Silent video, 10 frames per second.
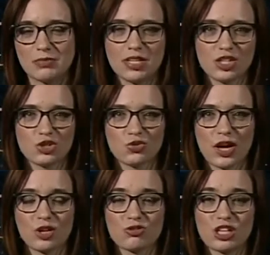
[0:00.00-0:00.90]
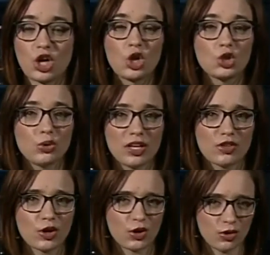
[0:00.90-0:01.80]
administrators, including
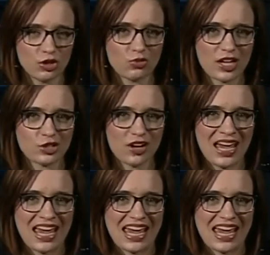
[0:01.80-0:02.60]
the current director